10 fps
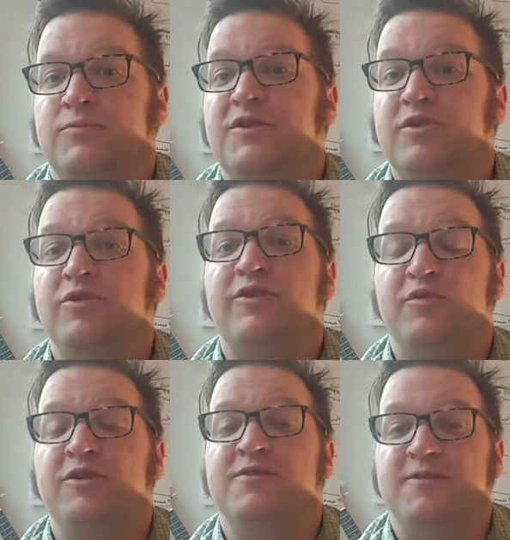Deal with
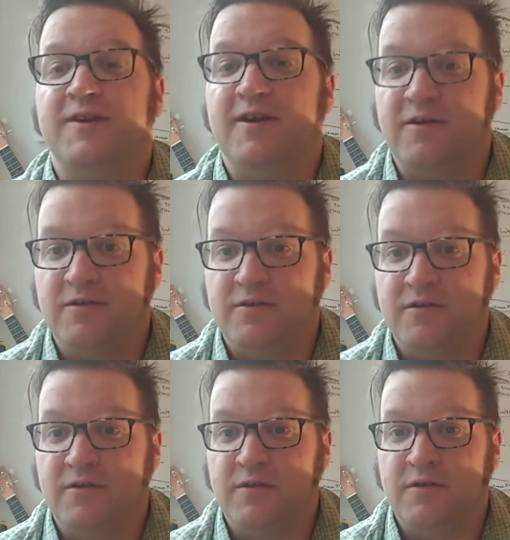it when it's there.
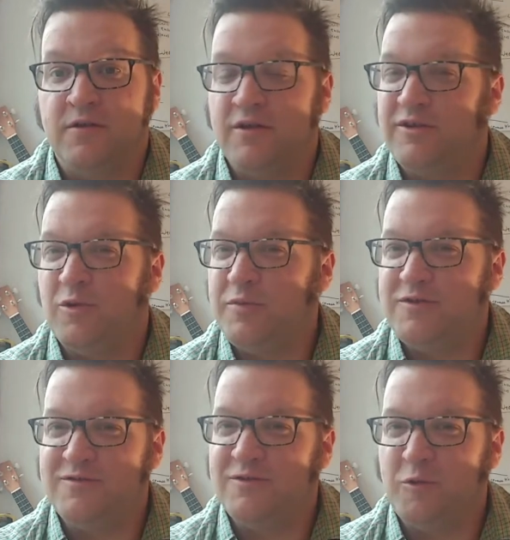And don't be
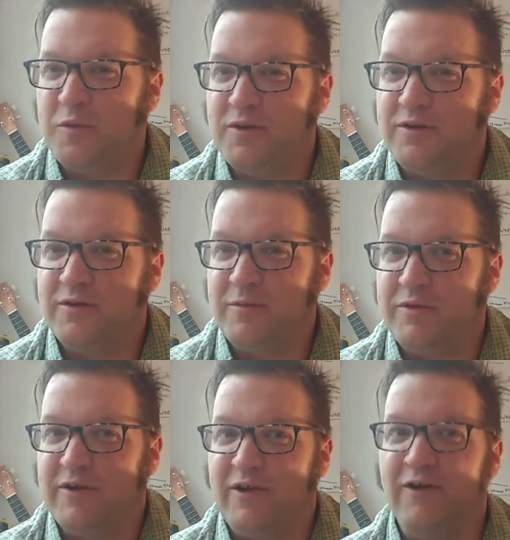stupid and
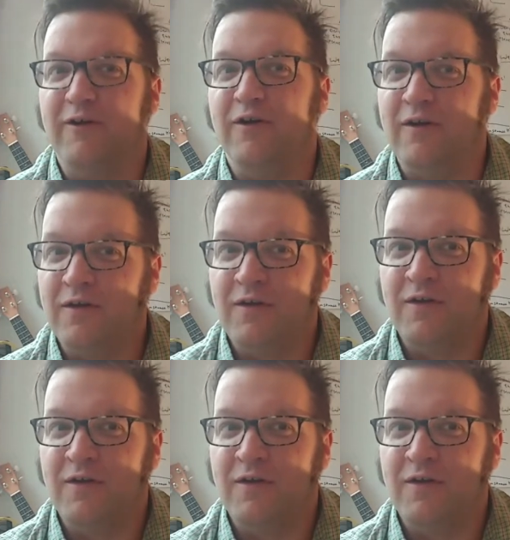be like, well,